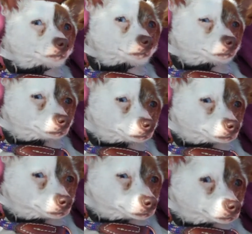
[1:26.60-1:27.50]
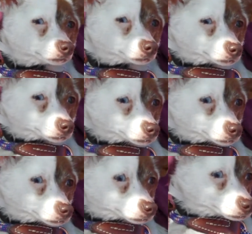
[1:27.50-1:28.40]
up and gentle
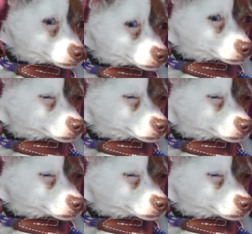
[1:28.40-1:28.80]
introductions